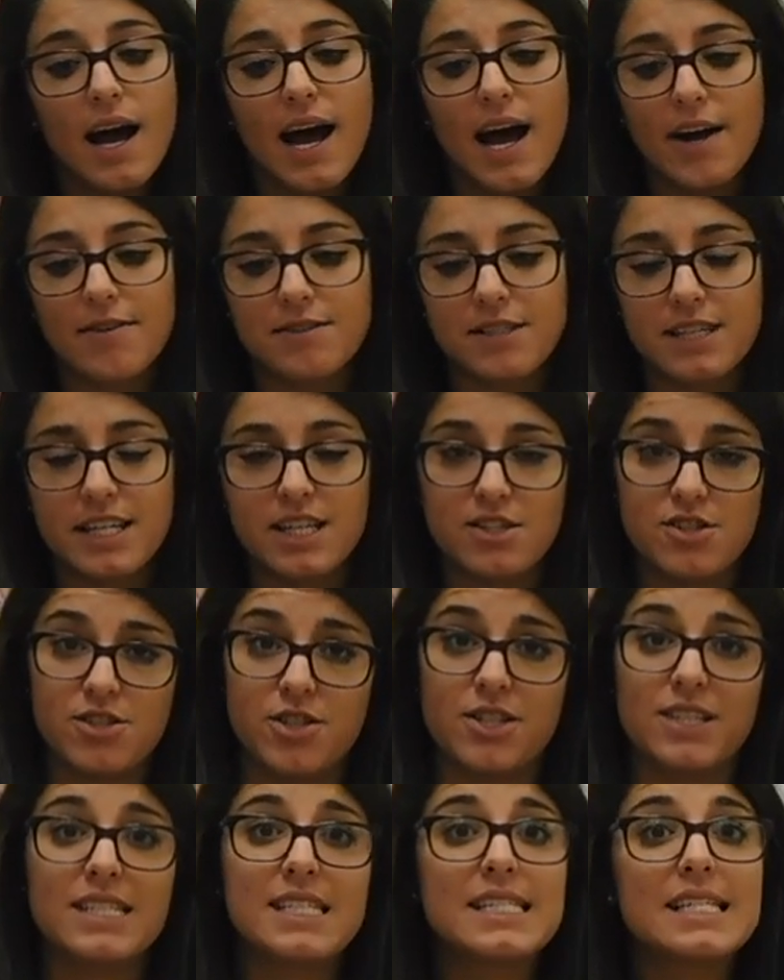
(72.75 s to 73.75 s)
have to hit
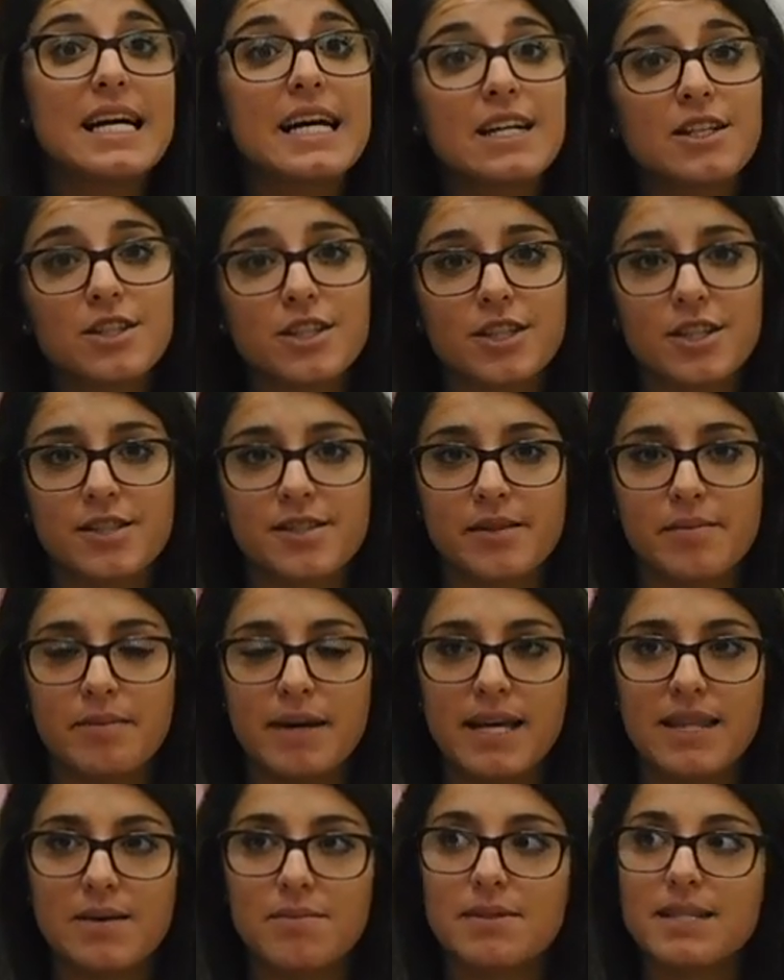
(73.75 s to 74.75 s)
certain standards and
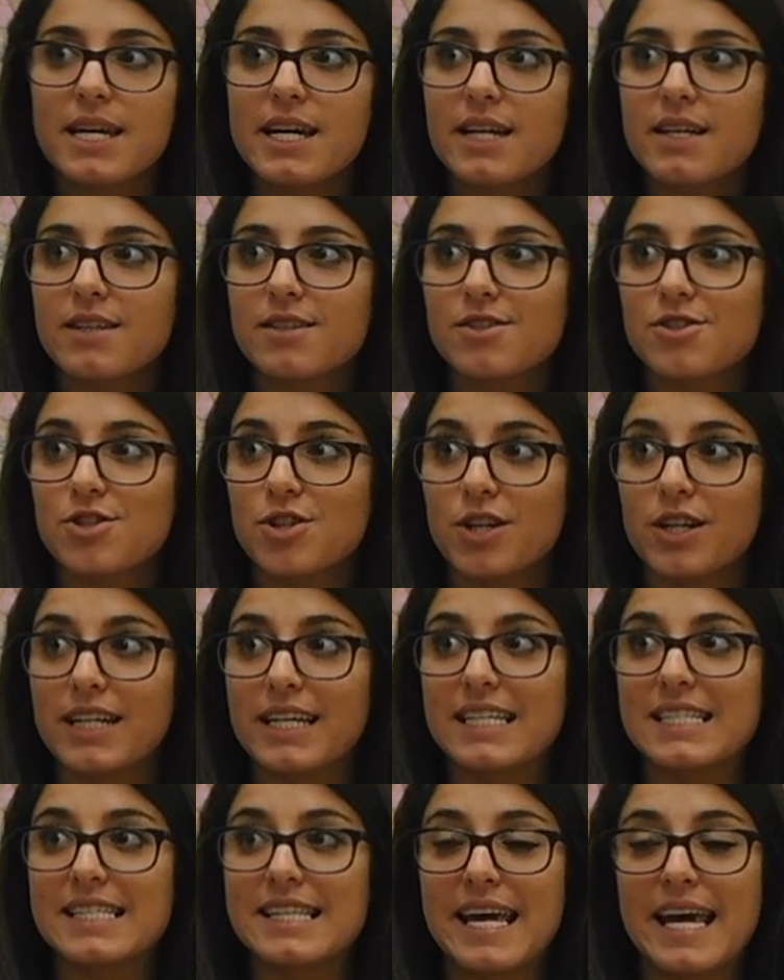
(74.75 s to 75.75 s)
make them take certain
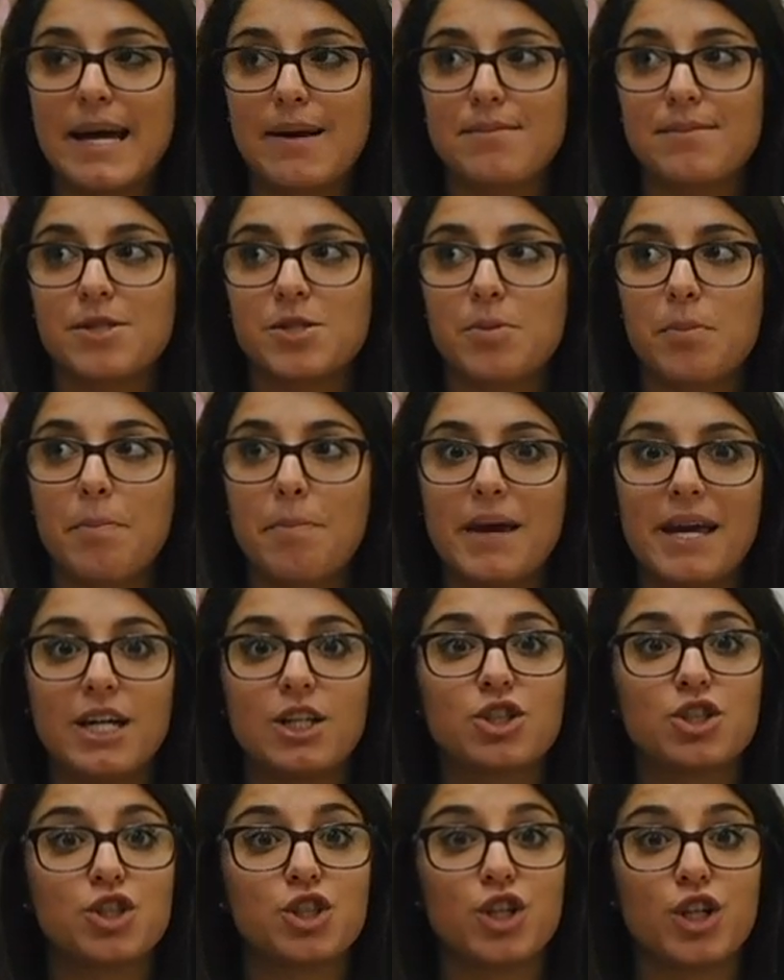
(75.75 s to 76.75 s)
exams to
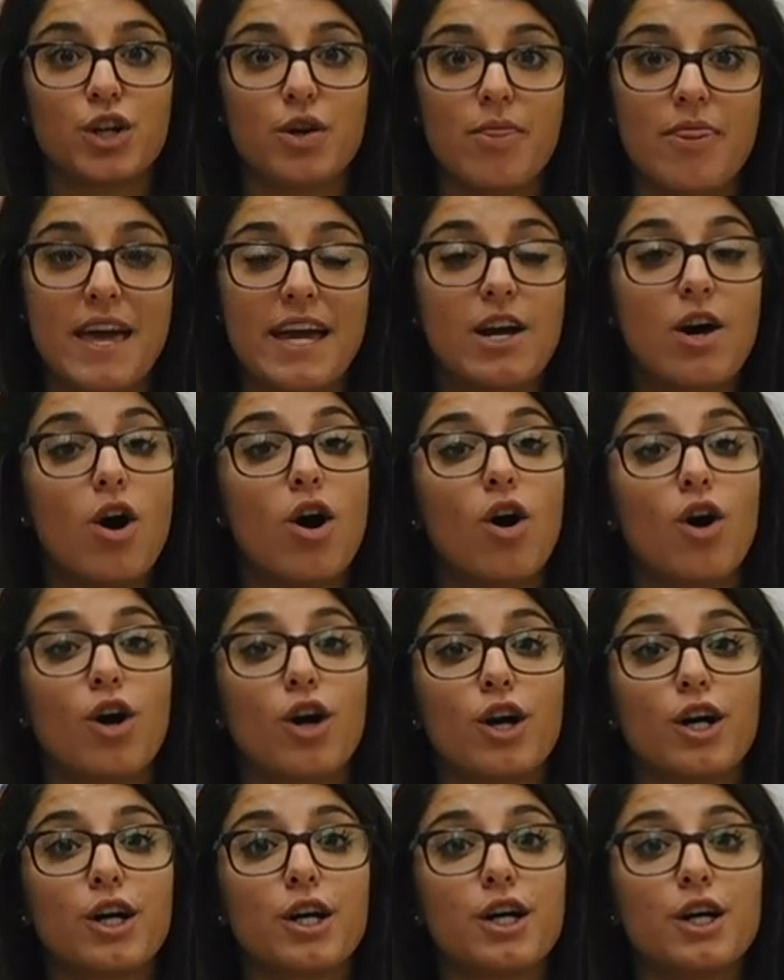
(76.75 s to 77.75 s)
make sure they
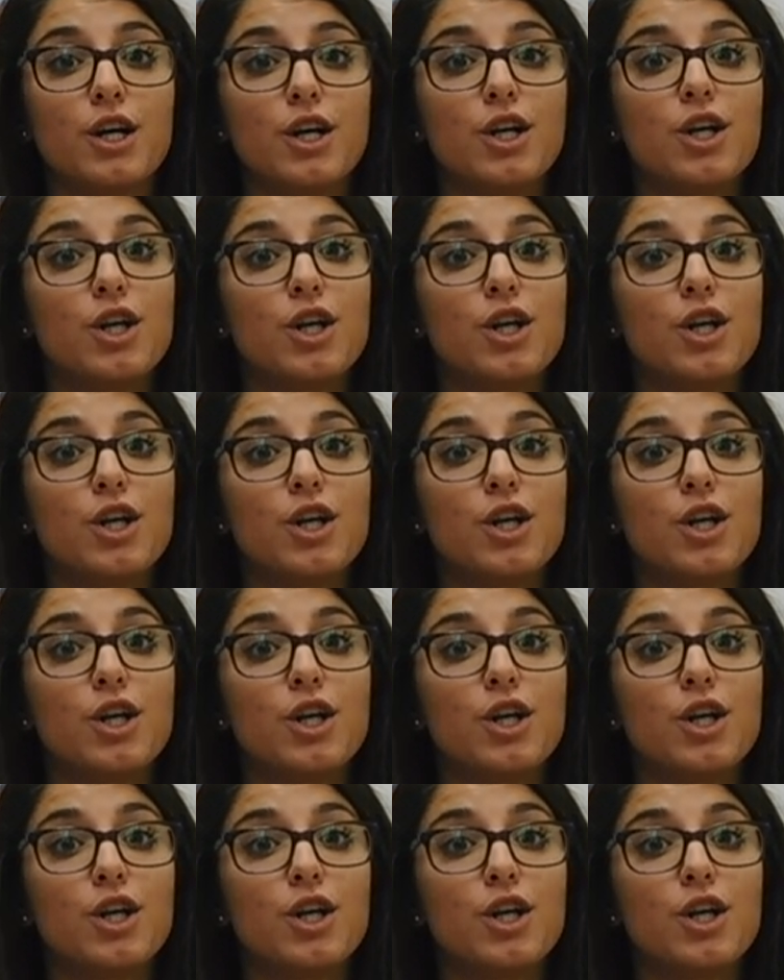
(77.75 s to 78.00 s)
are